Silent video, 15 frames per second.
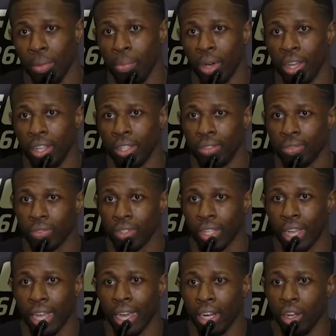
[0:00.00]
But
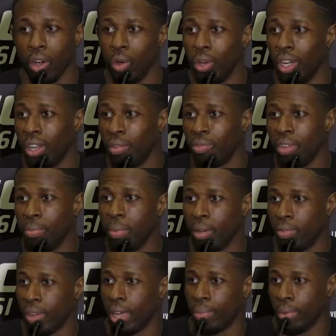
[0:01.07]
I got to go in there and feed my
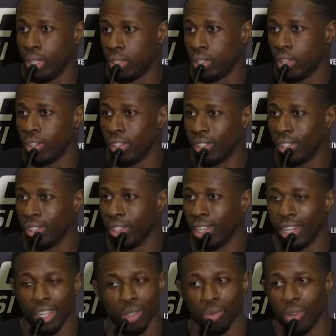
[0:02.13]
family. So
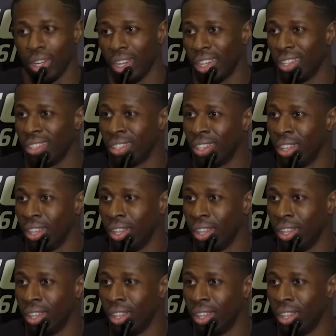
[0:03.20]
it is what it is.